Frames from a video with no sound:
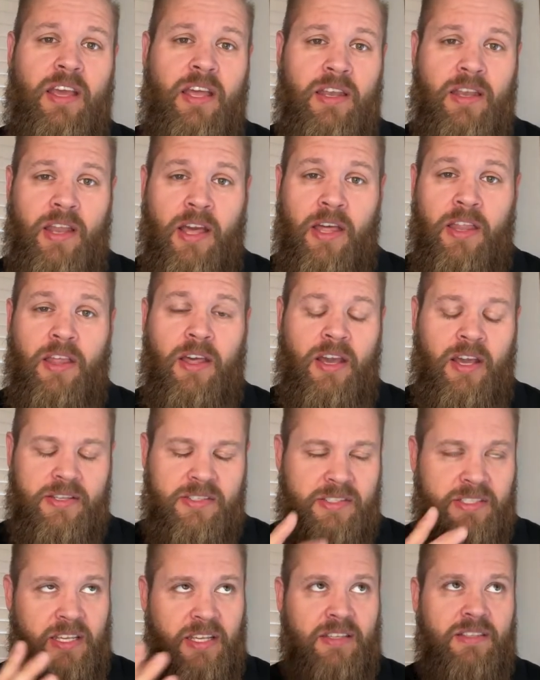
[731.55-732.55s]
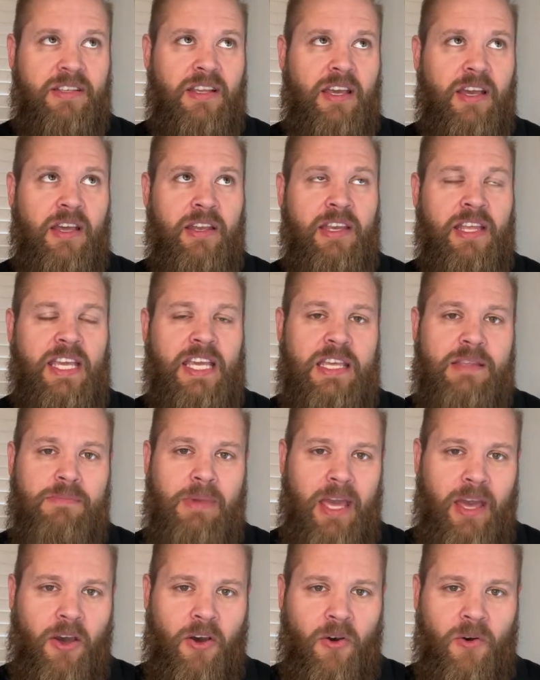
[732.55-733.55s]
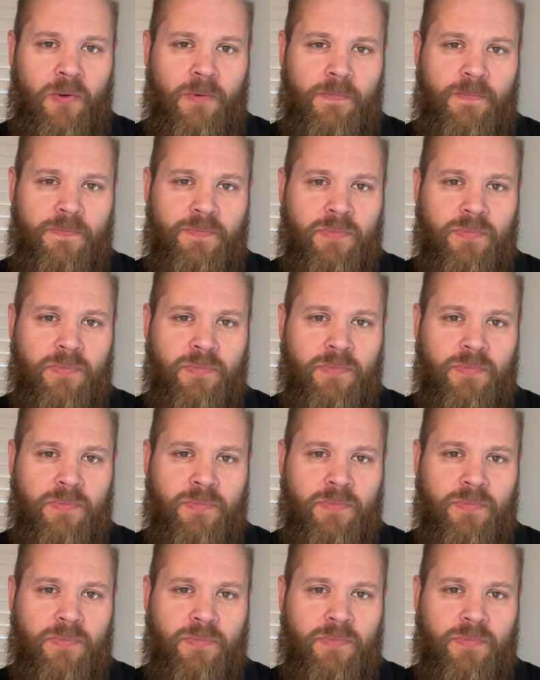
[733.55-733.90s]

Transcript: an uh, I sent an email